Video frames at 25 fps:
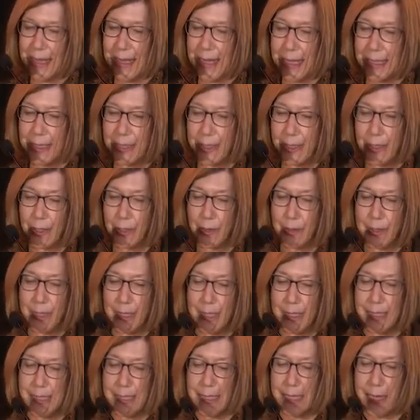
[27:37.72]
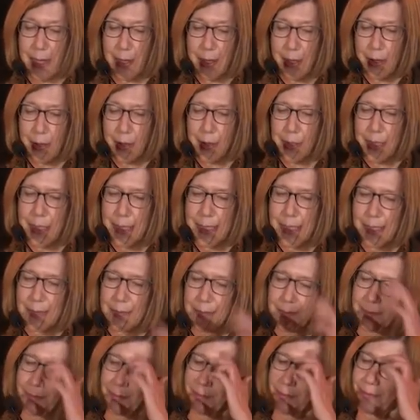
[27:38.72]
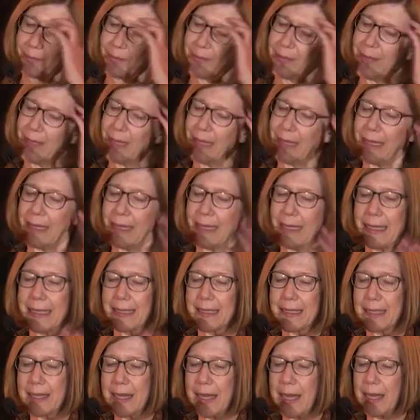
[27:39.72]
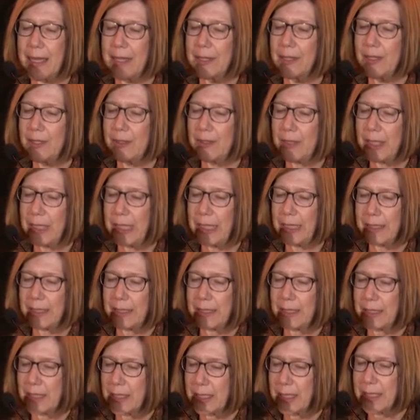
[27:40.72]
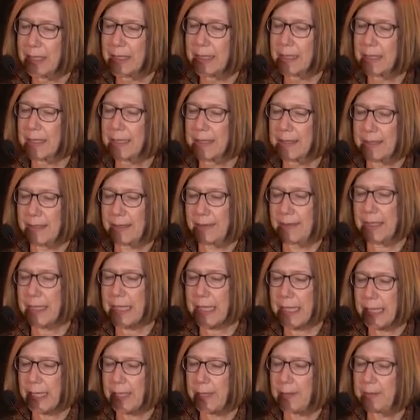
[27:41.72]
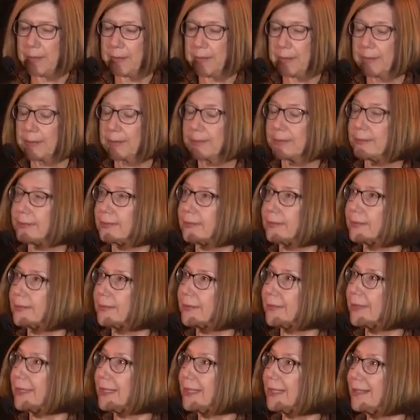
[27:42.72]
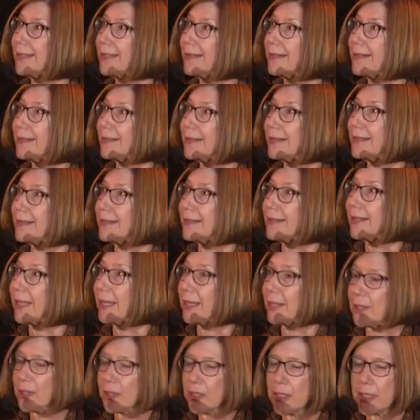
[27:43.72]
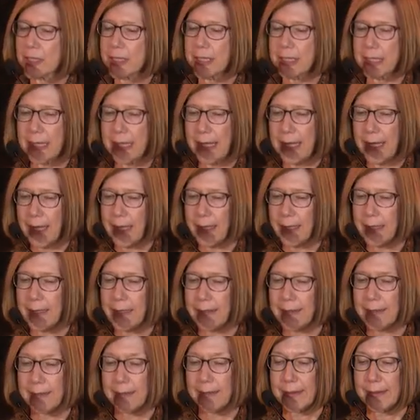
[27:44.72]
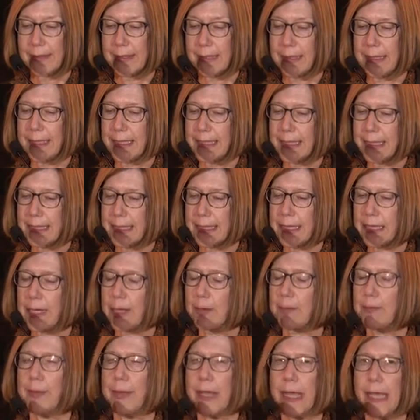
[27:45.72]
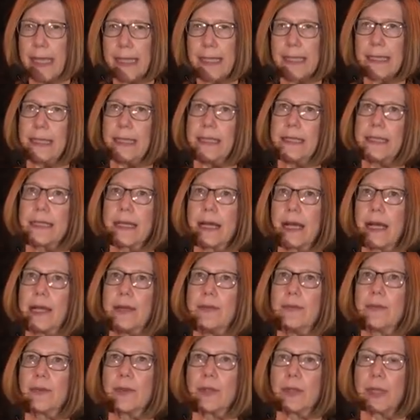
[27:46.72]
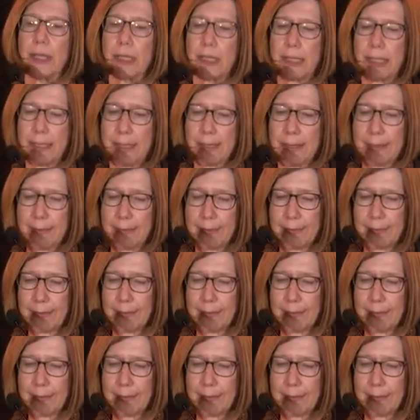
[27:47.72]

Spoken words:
I know this heroism is not unique to just this team. Like Gersh said, this is an amazing time for us.